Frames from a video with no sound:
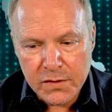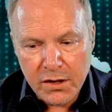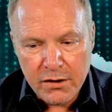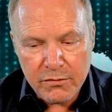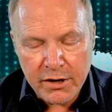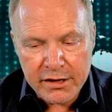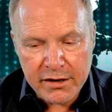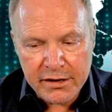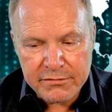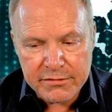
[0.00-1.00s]
Well,
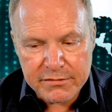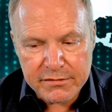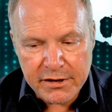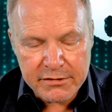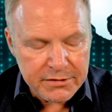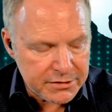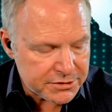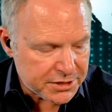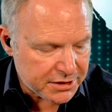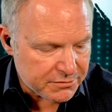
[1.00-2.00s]
I don't
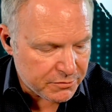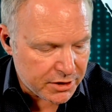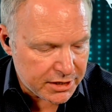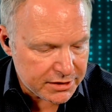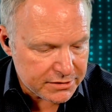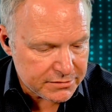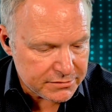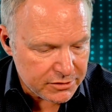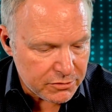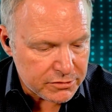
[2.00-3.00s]
understand why
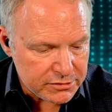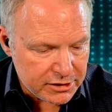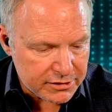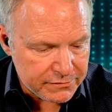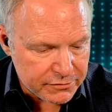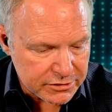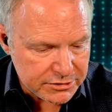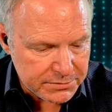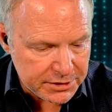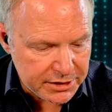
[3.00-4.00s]
local law
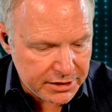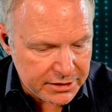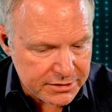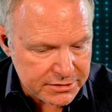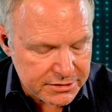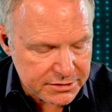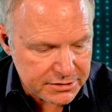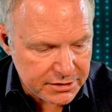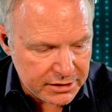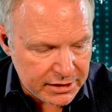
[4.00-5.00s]
enforcement is
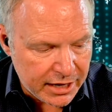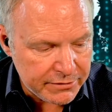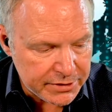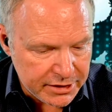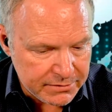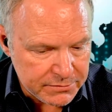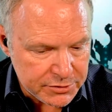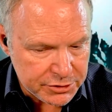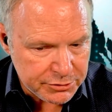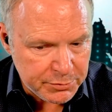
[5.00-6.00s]
allowing them
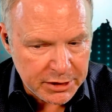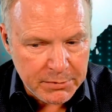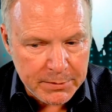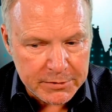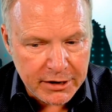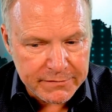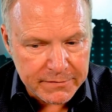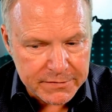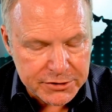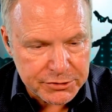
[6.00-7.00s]
to pick people off
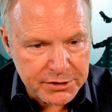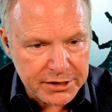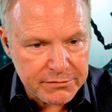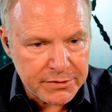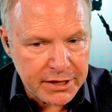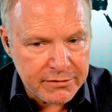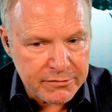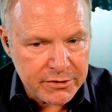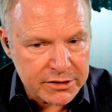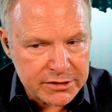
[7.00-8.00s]
of the street without
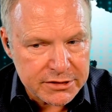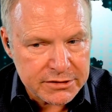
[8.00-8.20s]
warrants.